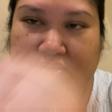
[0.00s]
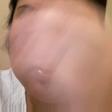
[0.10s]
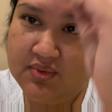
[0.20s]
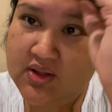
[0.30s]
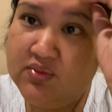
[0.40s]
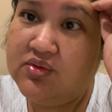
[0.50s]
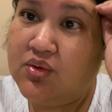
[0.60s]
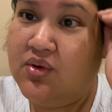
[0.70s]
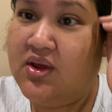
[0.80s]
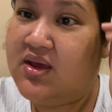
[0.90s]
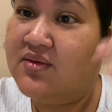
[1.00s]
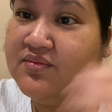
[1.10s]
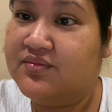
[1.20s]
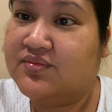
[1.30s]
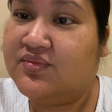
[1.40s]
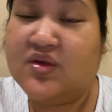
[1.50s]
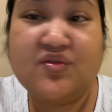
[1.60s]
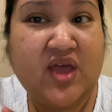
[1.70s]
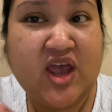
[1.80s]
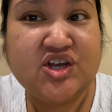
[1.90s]
But it was quick.
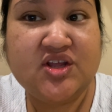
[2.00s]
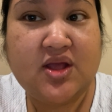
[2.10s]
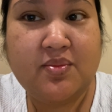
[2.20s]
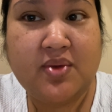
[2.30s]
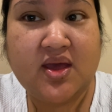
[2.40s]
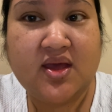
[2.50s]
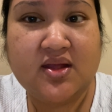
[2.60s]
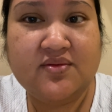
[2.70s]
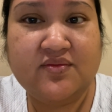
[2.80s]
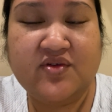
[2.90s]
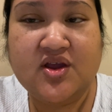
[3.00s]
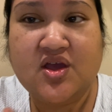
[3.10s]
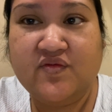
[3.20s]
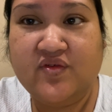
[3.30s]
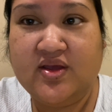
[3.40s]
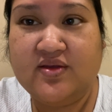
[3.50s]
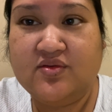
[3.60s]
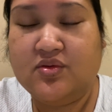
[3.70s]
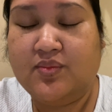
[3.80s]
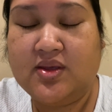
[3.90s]
It's actually not bad. Very comforting.
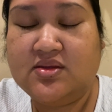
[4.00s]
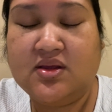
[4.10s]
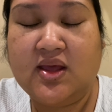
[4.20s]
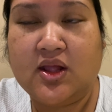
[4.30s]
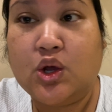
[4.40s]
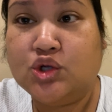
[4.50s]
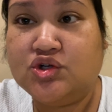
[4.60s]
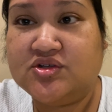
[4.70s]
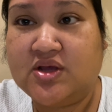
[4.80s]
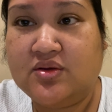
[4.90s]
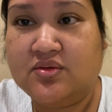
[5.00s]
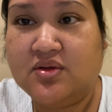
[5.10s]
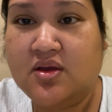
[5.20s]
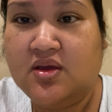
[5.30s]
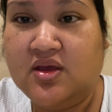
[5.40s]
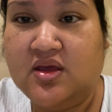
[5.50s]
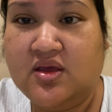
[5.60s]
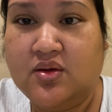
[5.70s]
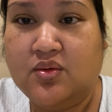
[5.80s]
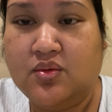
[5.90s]
So it's basically like an ultrasound
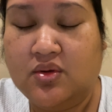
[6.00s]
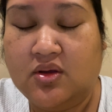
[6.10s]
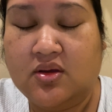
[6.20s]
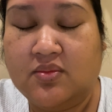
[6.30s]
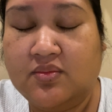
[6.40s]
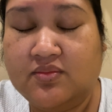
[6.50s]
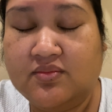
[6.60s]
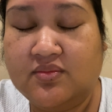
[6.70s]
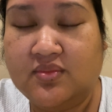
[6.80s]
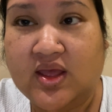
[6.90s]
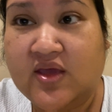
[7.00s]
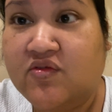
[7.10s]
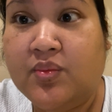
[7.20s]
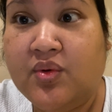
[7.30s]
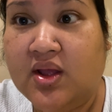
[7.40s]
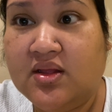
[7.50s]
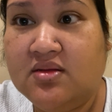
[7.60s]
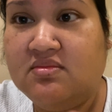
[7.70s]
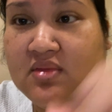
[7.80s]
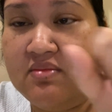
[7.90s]
um, like if you're
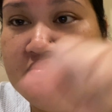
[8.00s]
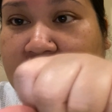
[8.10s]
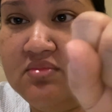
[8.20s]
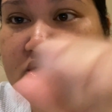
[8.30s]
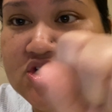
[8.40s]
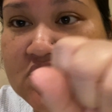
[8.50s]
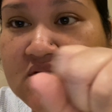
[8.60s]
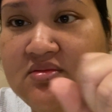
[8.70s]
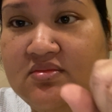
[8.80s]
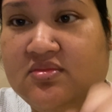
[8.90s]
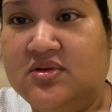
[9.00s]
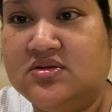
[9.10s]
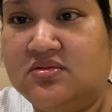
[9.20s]
pregnant, that machine just